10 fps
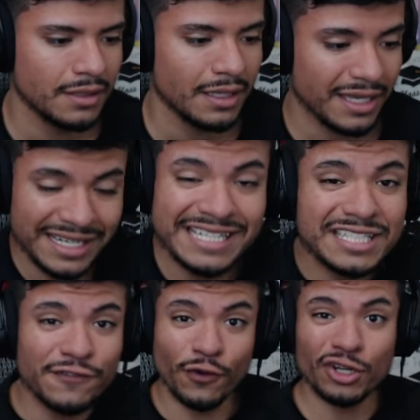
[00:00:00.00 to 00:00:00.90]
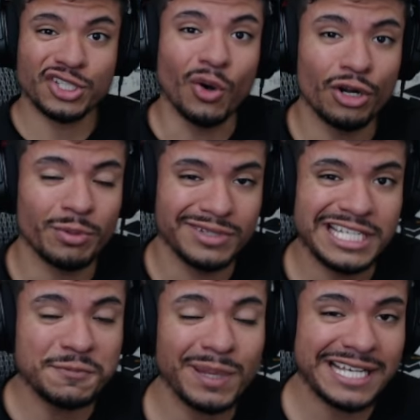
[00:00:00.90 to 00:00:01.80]
And it's the fourth quarter, bro.
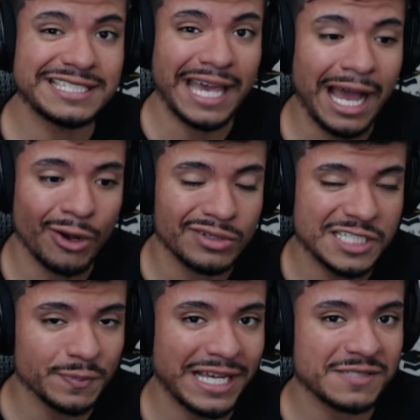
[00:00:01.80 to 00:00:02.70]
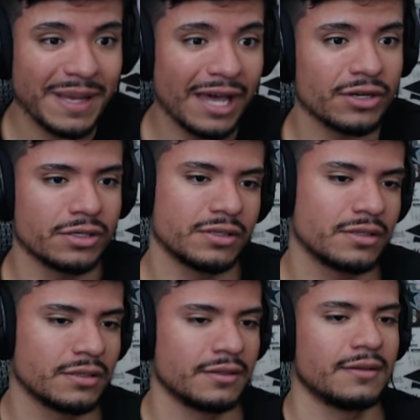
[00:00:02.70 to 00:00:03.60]
These plays count. These plays matter.
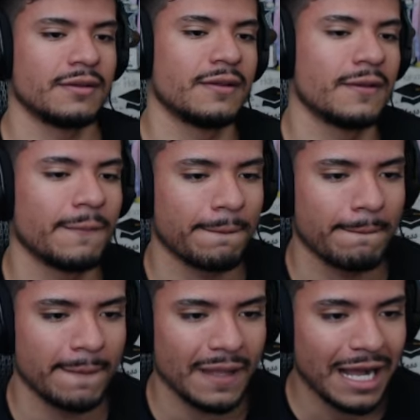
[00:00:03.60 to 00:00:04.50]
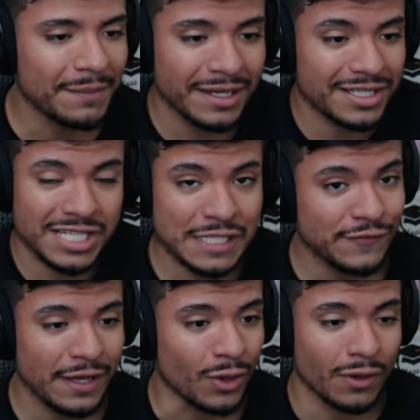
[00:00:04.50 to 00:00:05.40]
I'm not a Jets
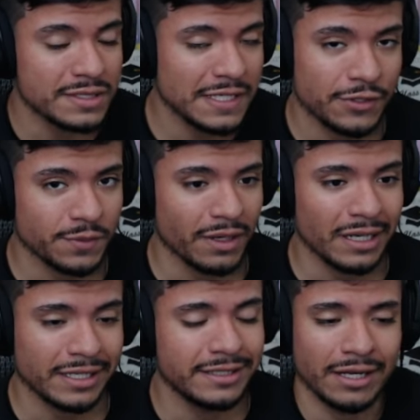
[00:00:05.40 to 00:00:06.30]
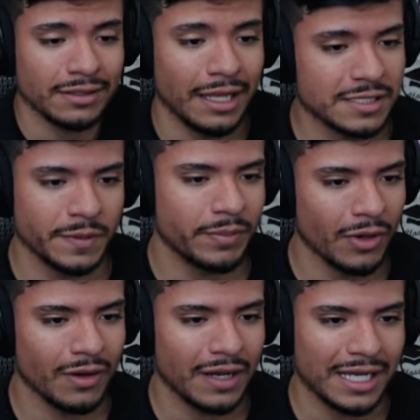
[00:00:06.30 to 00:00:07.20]
fan or a Chiefs, bro. I care less, but bro,
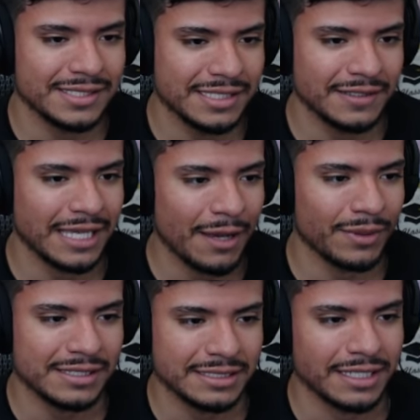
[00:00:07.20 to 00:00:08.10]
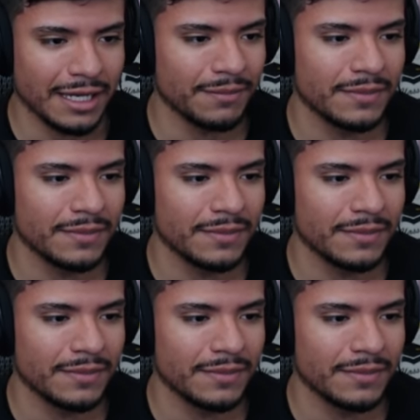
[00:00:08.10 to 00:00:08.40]
I see Cap when I see Cap.